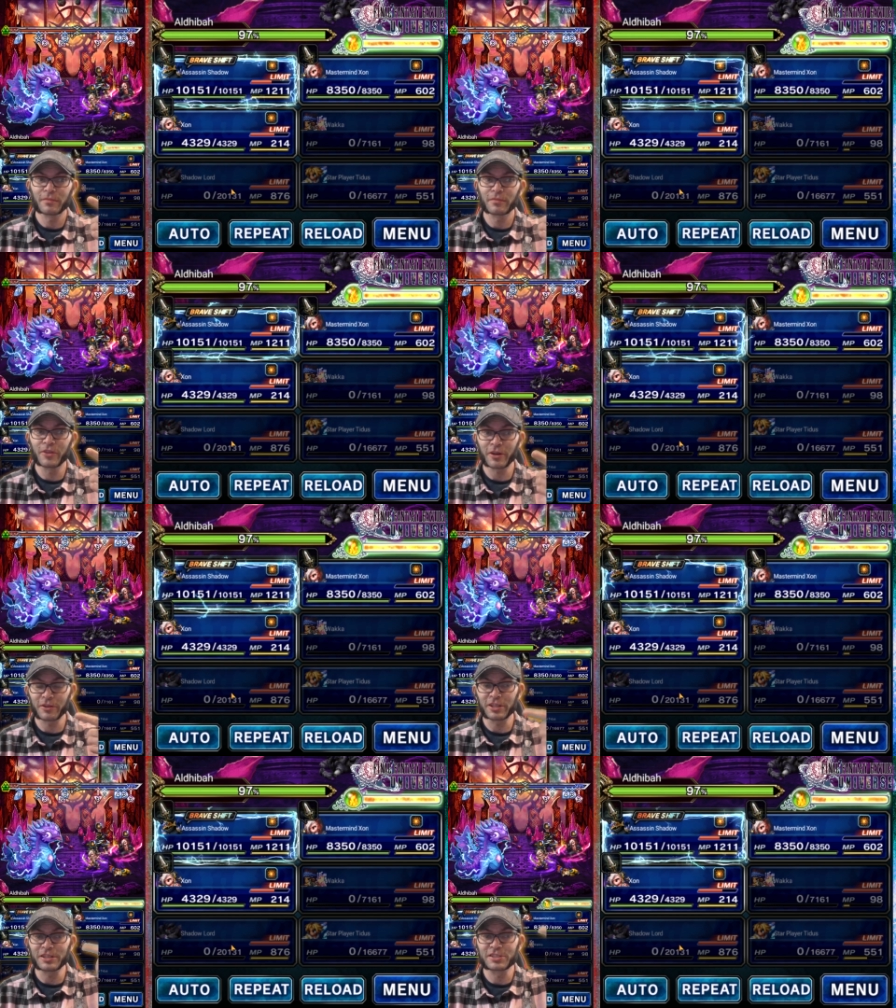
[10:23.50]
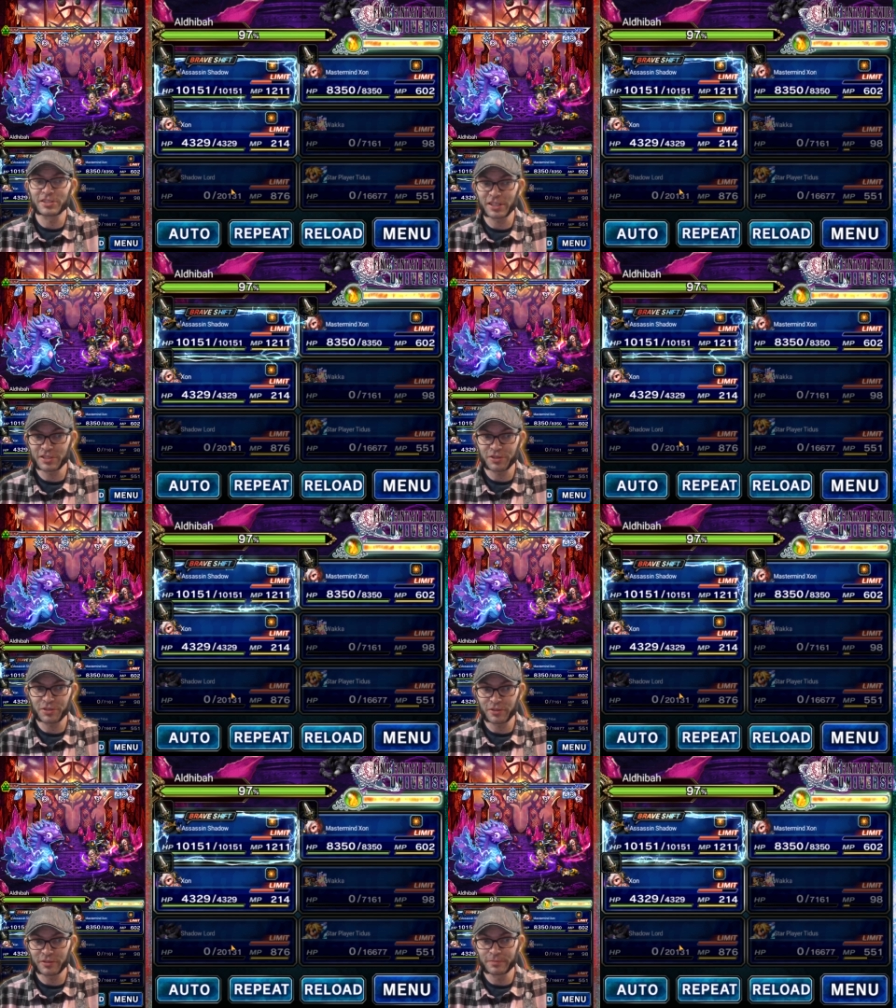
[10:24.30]
then on the 6th
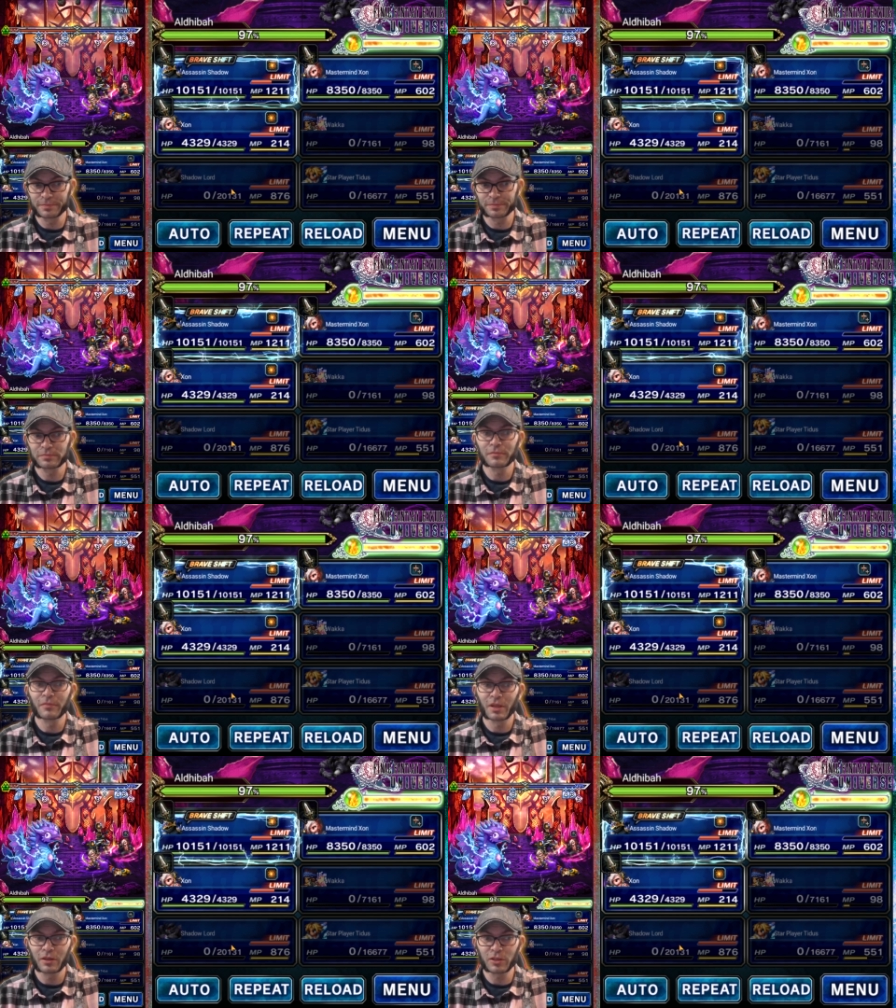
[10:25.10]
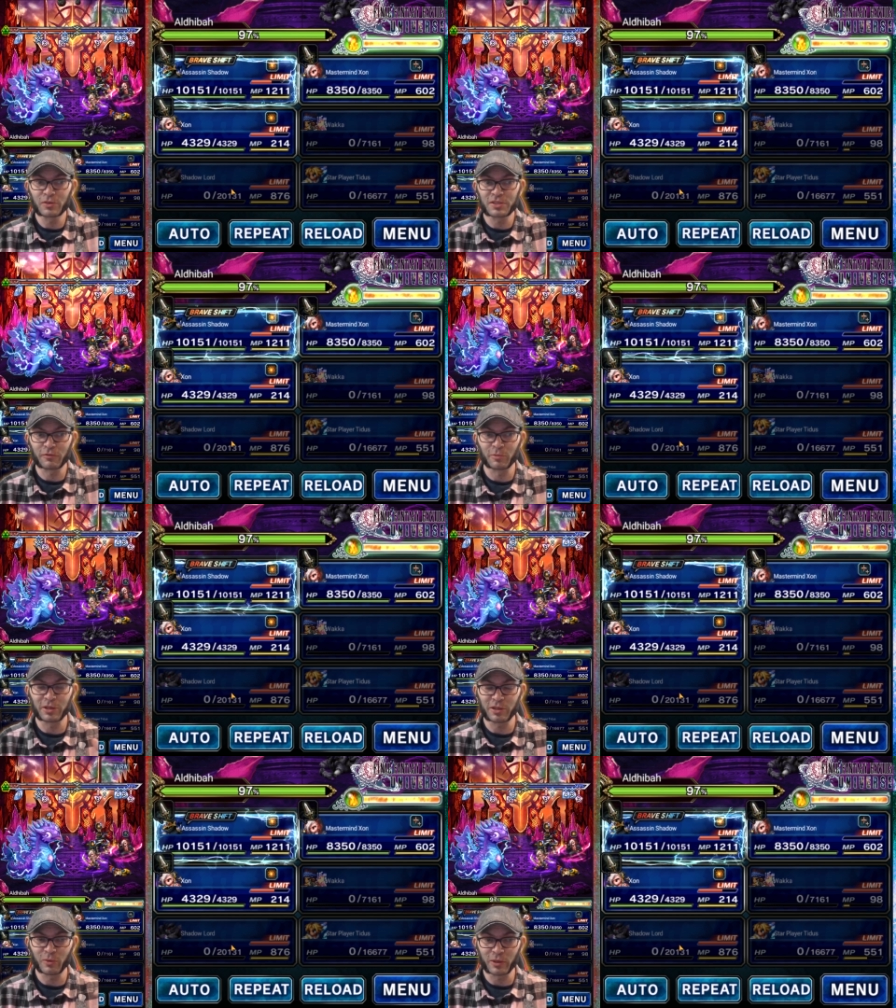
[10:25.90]
turn, using
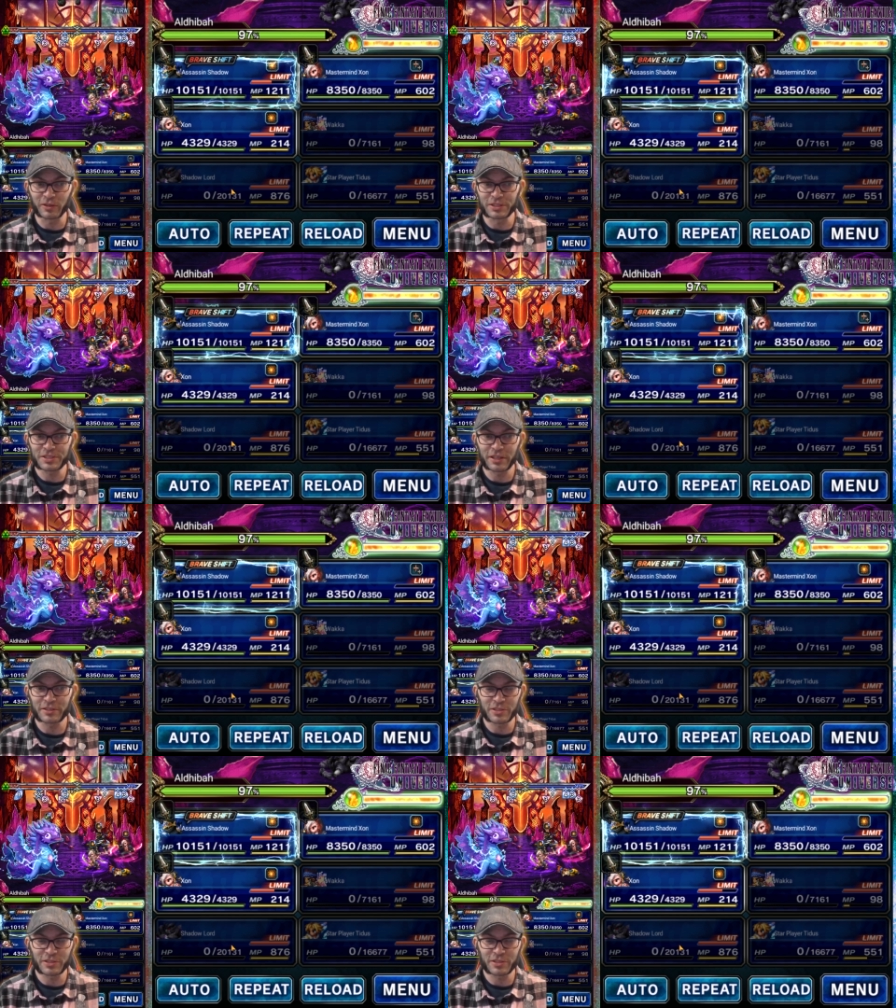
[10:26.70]
Remedial Will instead.